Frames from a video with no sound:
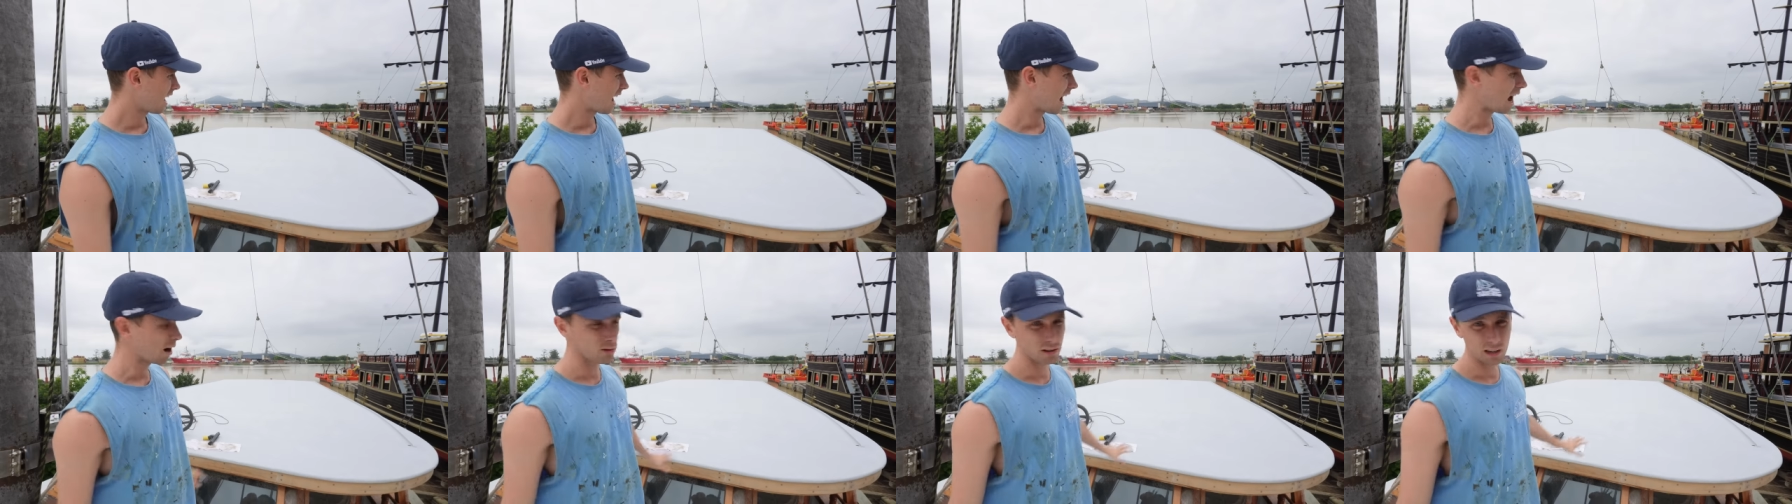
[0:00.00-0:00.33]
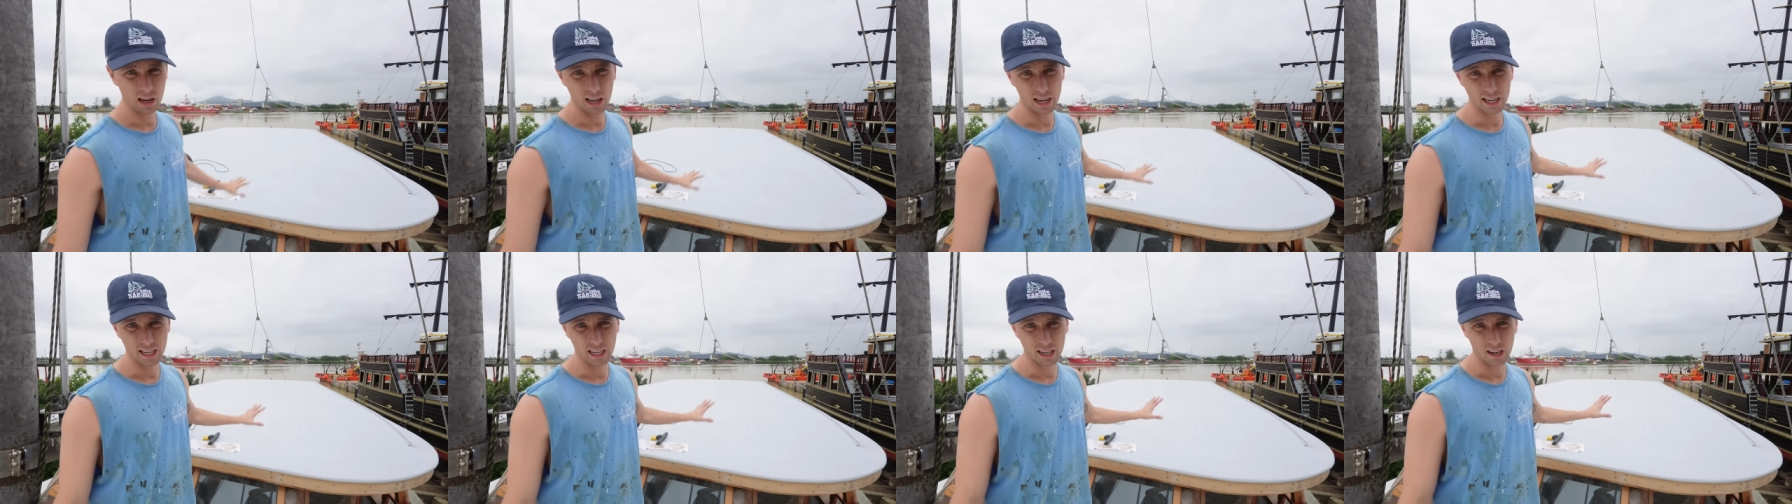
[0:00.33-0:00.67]
I
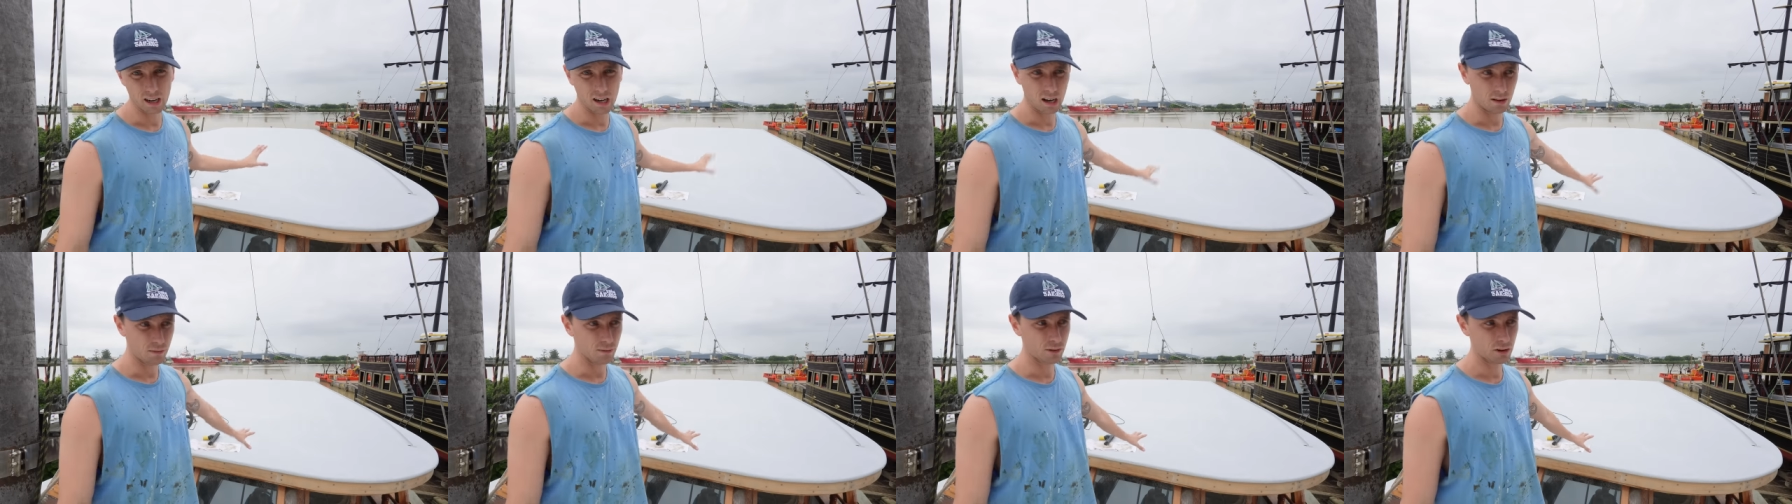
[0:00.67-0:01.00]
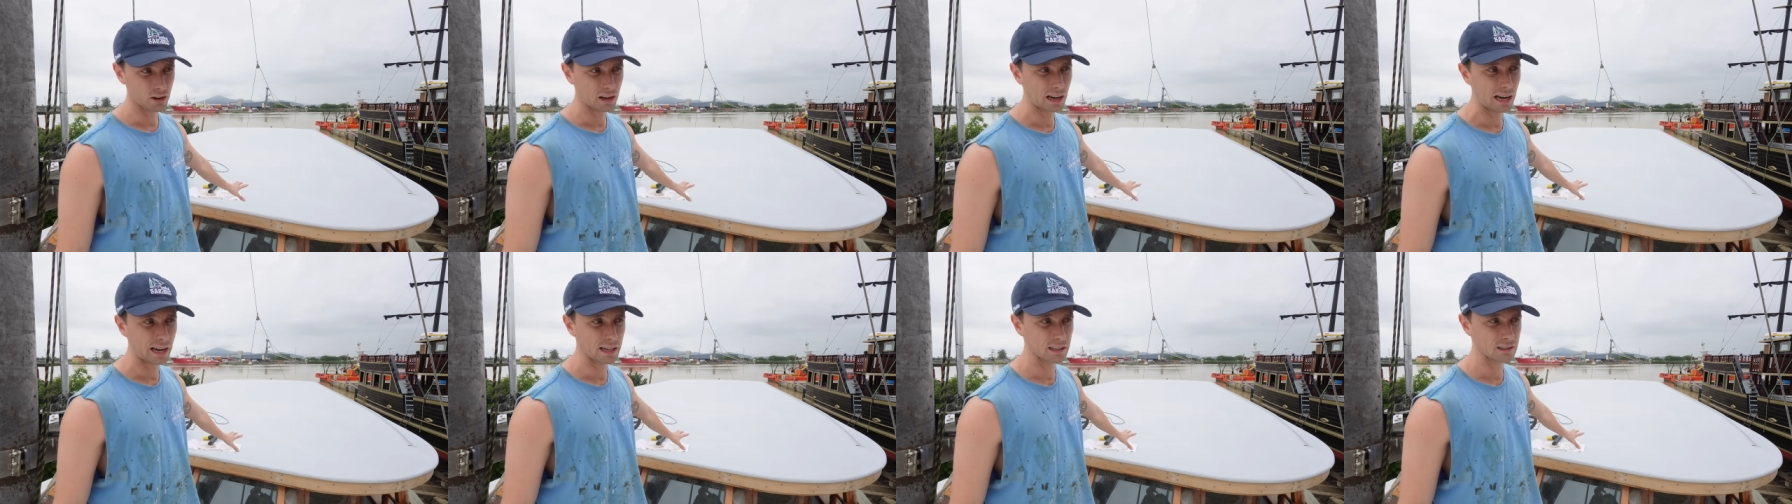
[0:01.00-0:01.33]
would like a
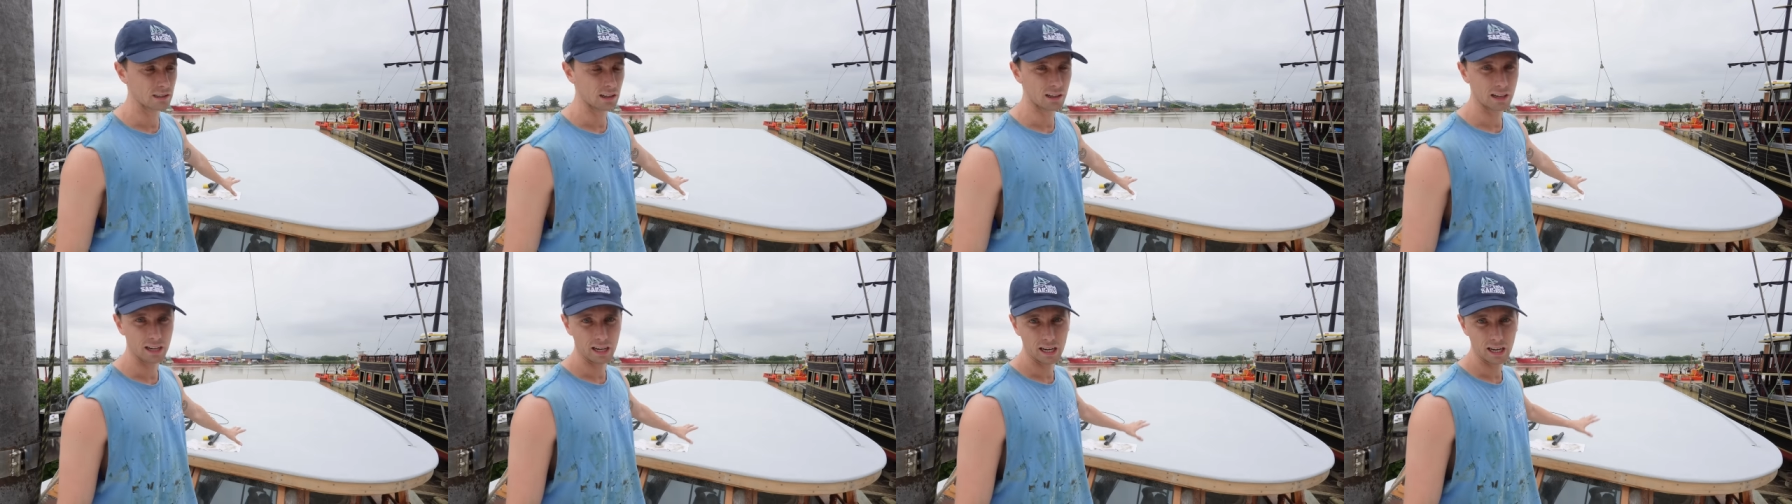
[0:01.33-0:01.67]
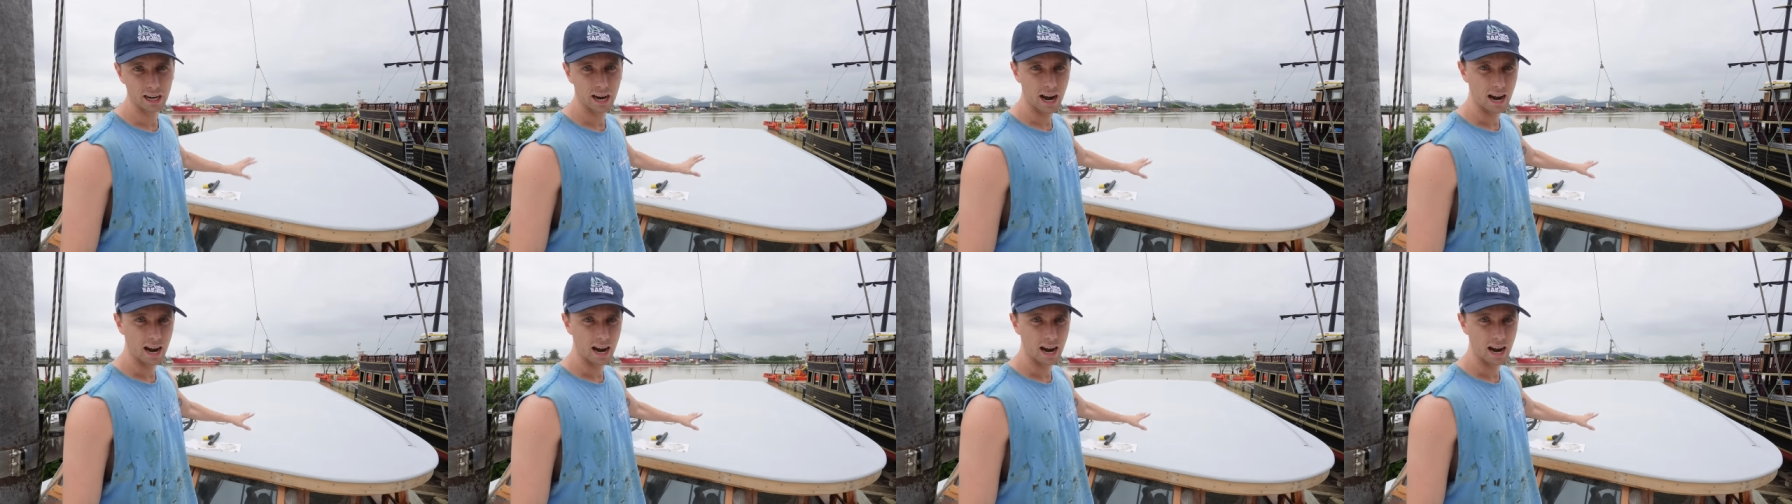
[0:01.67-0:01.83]
few layers on here,